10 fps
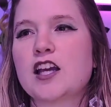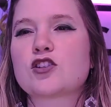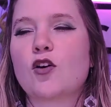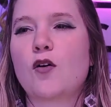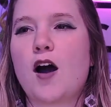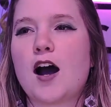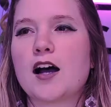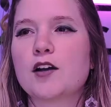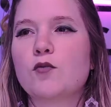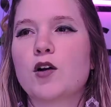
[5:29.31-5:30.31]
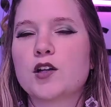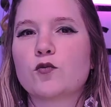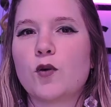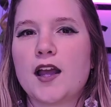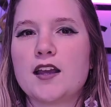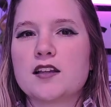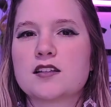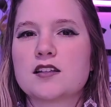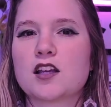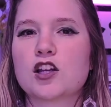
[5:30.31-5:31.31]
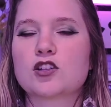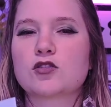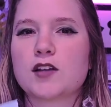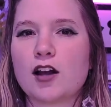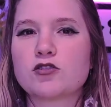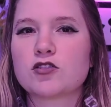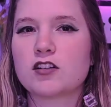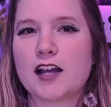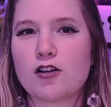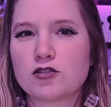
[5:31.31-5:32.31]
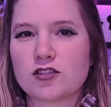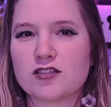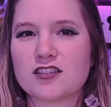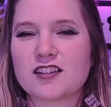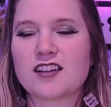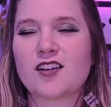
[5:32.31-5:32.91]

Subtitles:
So I wanted ways to counter their counters.